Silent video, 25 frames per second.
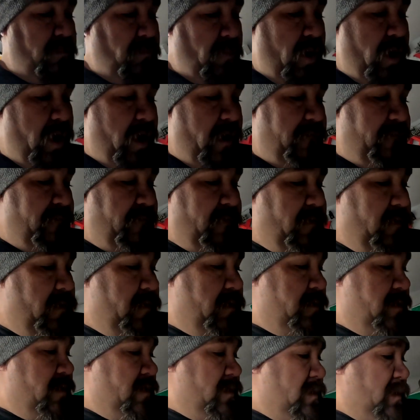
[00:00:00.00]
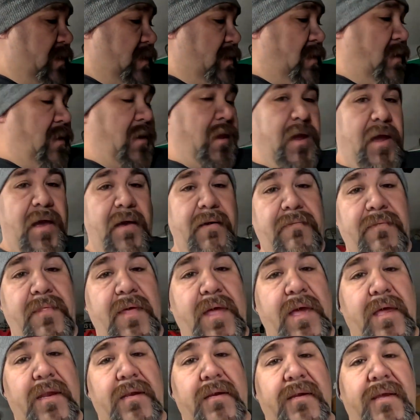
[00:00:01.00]
them off, and
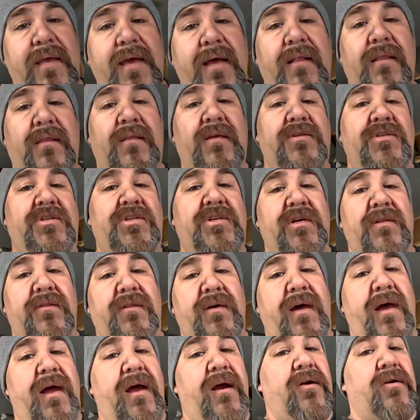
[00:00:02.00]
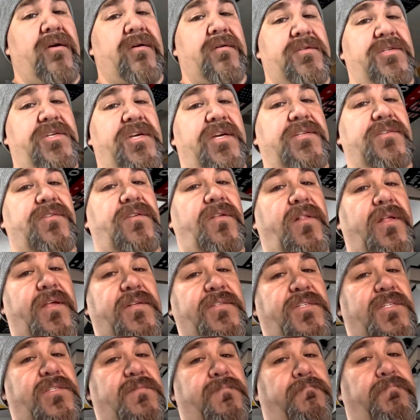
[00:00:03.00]
then get the air chisel
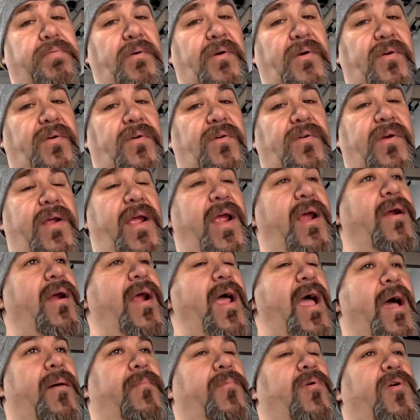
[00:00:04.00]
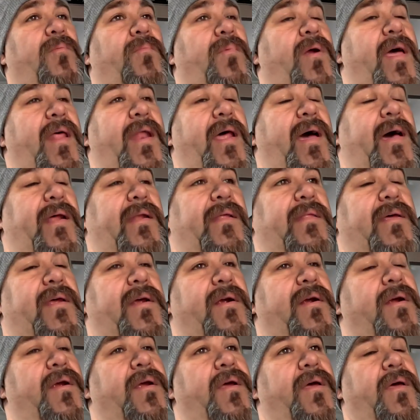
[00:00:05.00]
and just air hammer them right out of
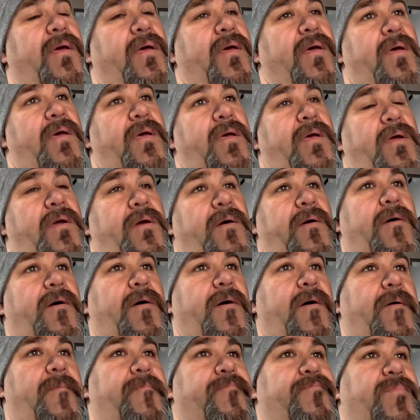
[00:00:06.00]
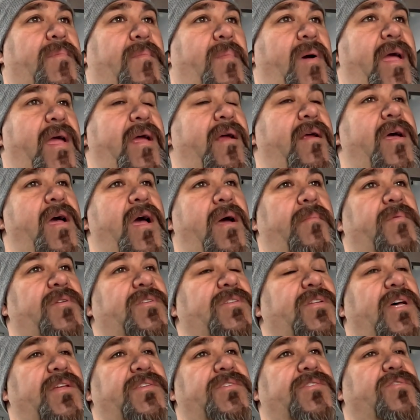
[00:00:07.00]
there. My air
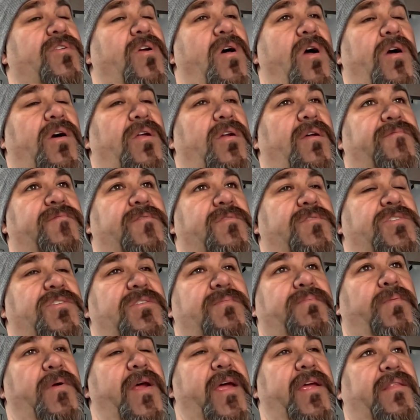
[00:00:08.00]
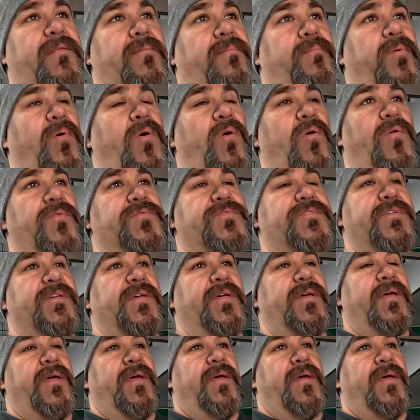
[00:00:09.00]
hammer's not strong enough to just break the bolts,